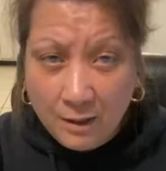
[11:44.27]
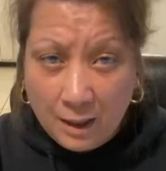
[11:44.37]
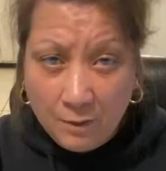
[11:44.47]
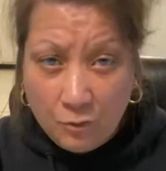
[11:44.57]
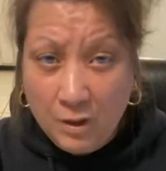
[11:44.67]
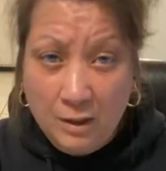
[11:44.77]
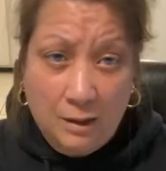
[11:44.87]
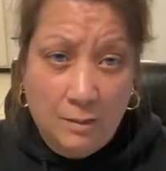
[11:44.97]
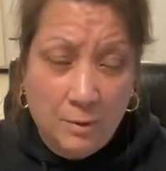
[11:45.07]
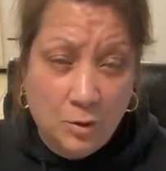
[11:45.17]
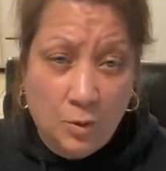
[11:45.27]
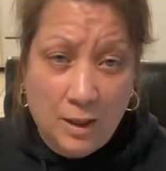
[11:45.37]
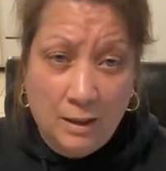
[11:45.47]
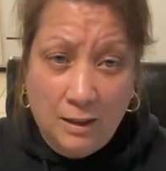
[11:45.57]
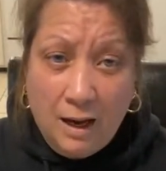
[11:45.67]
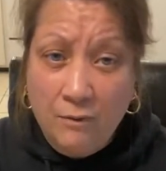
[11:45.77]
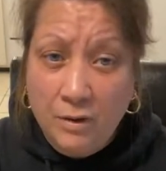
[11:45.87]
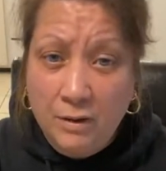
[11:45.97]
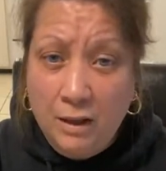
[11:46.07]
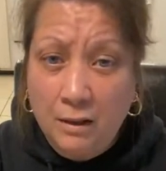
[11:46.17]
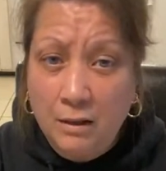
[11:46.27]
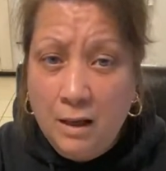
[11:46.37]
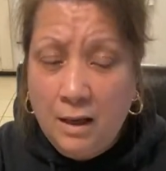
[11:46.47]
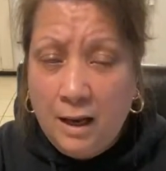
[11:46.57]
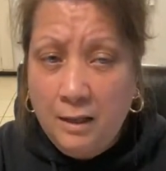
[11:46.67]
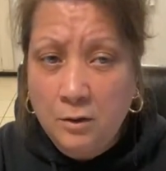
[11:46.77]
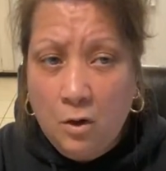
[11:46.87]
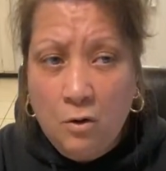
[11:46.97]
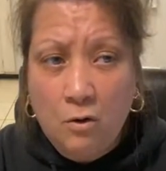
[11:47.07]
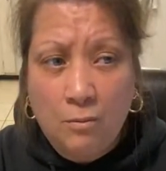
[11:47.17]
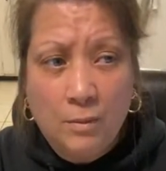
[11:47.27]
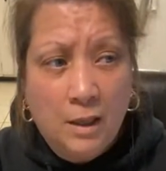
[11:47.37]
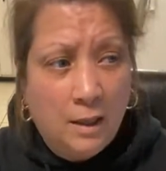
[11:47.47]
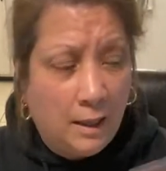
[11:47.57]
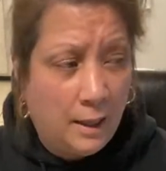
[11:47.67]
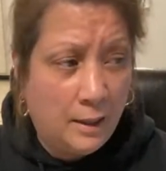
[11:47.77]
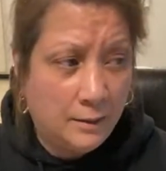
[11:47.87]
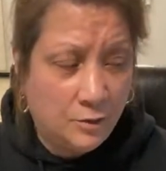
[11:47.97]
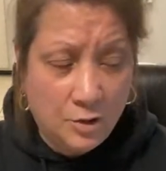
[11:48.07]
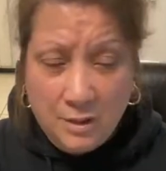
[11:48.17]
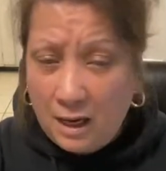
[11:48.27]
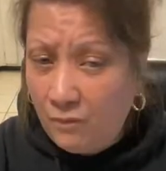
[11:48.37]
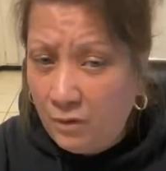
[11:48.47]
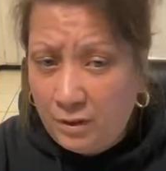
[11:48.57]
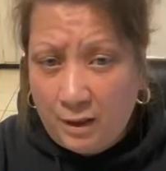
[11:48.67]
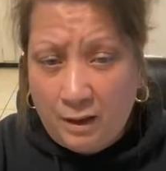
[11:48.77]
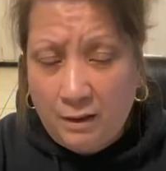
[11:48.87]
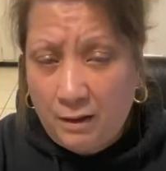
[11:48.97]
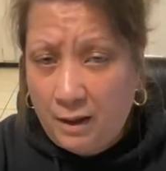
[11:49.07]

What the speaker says: I really, between everything at home and just everything,